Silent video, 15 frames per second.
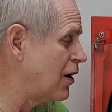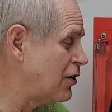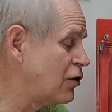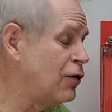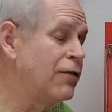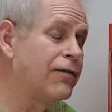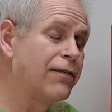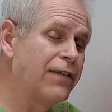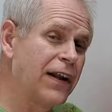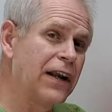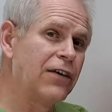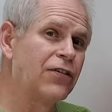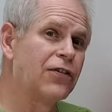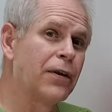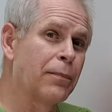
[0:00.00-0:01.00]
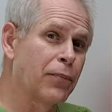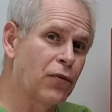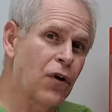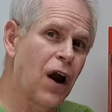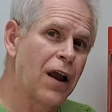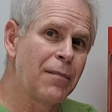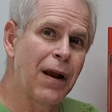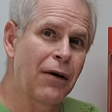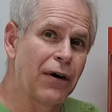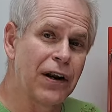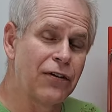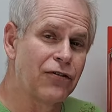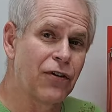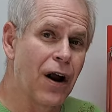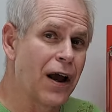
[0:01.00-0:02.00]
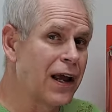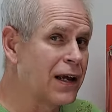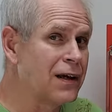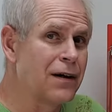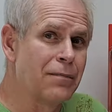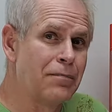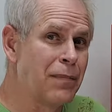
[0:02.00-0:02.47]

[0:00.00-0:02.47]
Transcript: you've finished the primary drying,